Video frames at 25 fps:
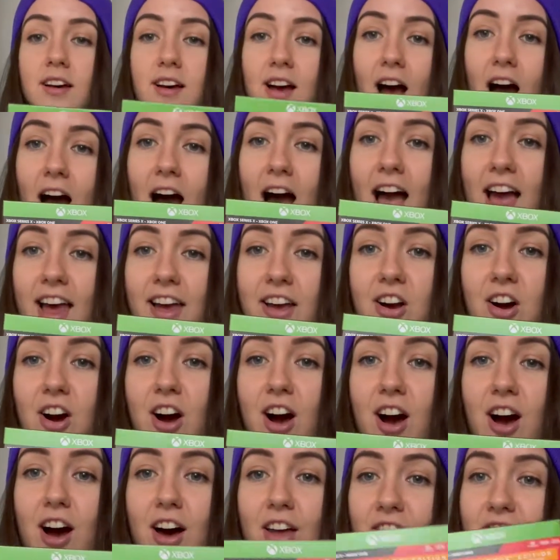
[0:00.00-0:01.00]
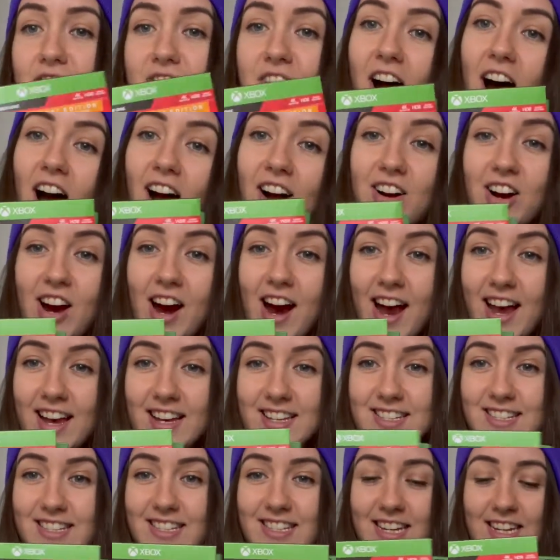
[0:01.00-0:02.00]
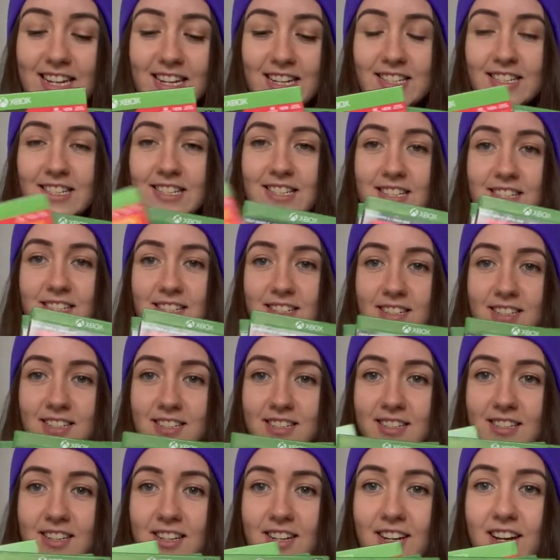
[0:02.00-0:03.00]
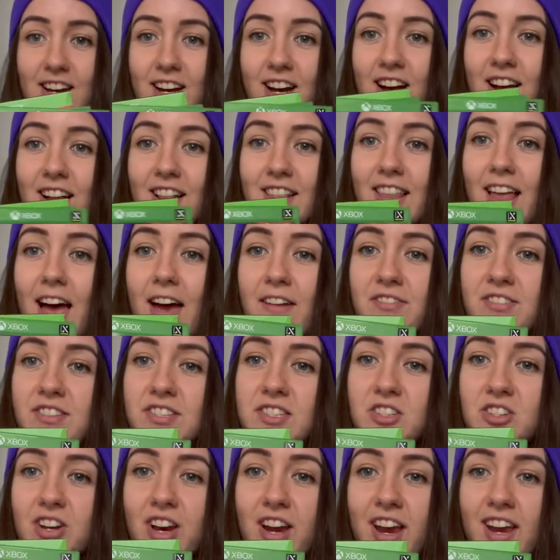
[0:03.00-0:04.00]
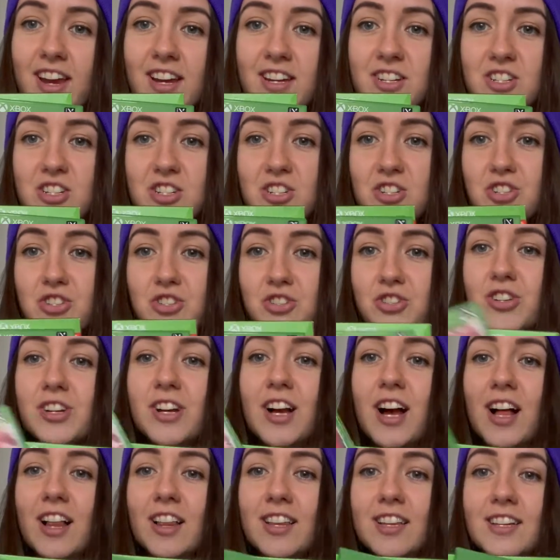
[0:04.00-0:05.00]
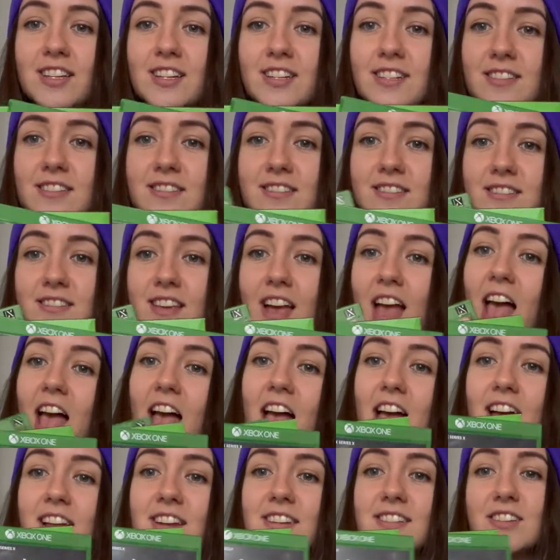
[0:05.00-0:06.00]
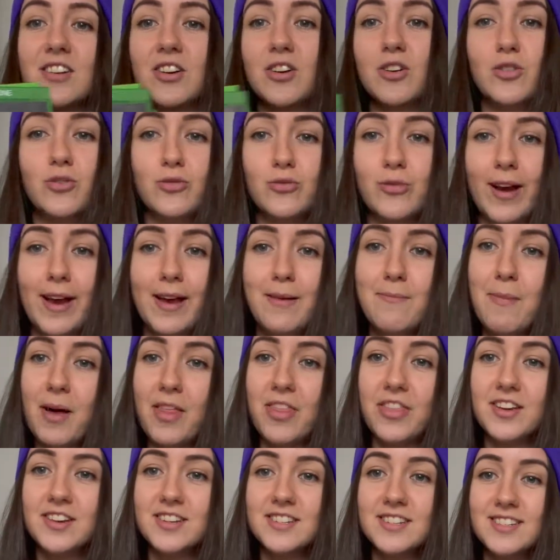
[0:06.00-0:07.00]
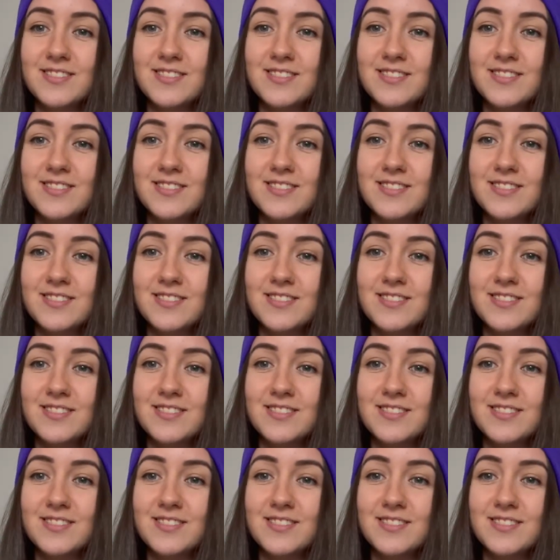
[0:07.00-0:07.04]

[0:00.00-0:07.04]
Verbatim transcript: I got Far Cry 6, Life is Strange, True Colors, and Remothered.